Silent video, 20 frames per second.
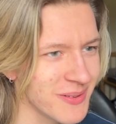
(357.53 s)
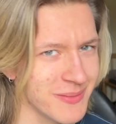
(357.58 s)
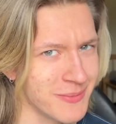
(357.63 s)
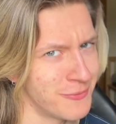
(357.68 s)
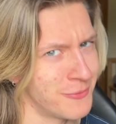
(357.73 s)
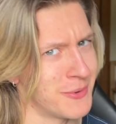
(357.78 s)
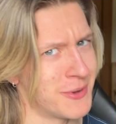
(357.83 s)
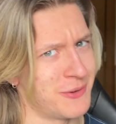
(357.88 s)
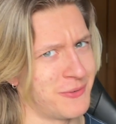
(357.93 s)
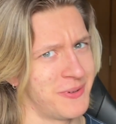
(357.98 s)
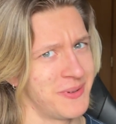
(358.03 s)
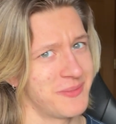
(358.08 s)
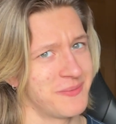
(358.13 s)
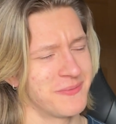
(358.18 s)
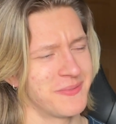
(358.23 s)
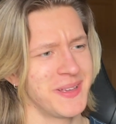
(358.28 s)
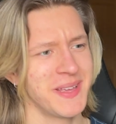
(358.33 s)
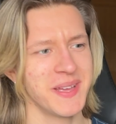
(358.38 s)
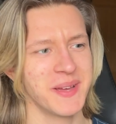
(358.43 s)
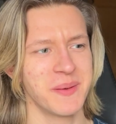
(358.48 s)
Whoa,
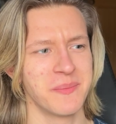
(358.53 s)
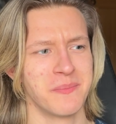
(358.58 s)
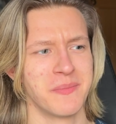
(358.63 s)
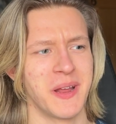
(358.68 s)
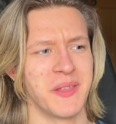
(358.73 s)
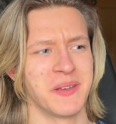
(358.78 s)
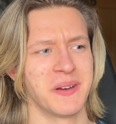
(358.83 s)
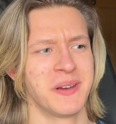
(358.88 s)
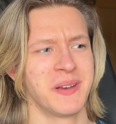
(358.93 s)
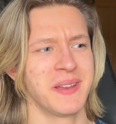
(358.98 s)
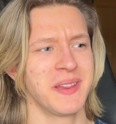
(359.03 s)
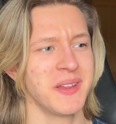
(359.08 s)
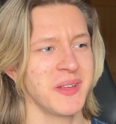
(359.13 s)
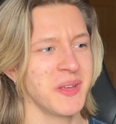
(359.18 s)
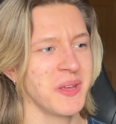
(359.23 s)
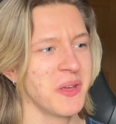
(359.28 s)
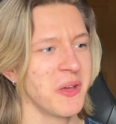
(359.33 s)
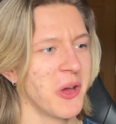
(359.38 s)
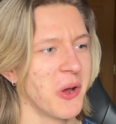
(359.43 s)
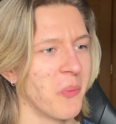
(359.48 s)
brother.
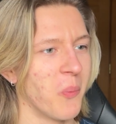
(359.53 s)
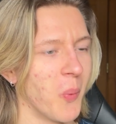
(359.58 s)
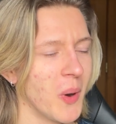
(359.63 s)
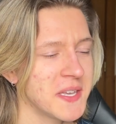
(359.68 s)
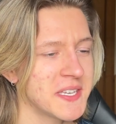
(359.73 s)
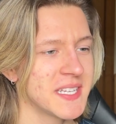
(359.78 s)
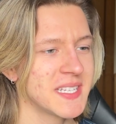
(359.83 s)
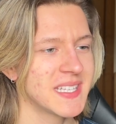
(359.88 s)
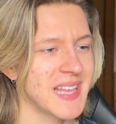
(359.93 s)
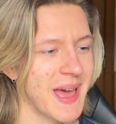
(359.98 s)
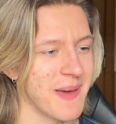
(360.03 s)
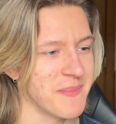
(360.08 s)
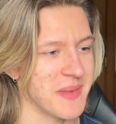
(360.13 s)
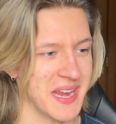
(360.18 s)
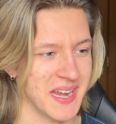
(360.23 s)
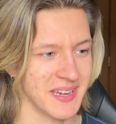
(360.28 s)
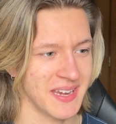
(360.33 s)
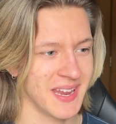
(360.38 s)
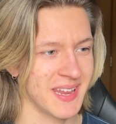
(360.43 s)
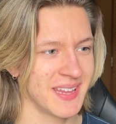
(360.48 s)
What does that
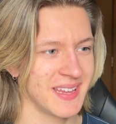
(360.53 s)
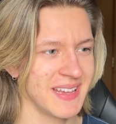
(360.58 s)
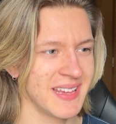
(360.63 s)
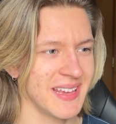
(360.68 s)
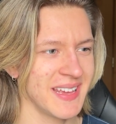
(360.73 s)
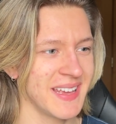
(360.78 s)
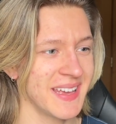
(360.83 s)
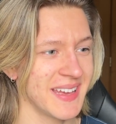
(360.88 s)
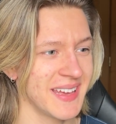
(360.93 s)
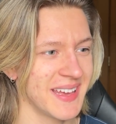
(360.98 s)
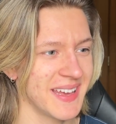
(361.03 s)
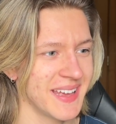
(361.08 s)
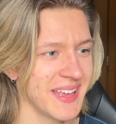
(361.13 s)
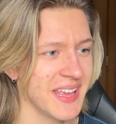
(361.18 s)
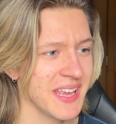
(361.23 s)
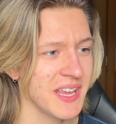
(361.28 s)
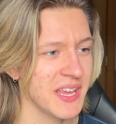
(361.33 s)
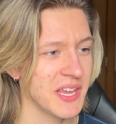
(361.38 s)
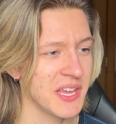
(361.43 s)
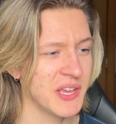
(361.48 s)
mean?
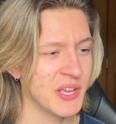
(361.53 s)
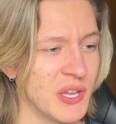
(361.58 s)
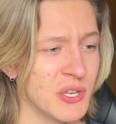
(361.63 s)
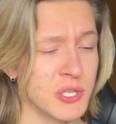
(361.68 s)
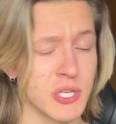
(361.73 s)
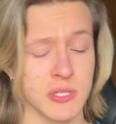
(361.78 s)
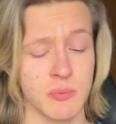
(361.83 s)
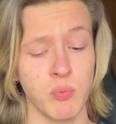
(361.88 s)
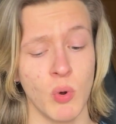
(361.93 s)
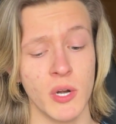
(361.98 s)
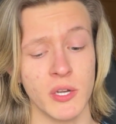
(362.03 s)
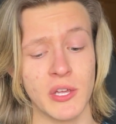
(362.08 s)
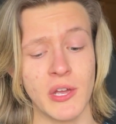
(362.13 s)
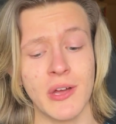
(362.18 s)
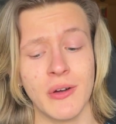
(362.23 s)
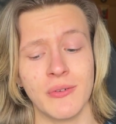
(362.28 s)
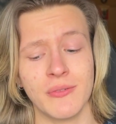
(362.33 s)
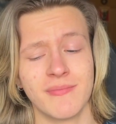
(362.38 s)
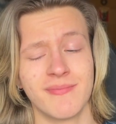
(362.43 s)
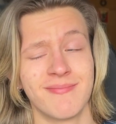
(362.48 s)
Just one goat.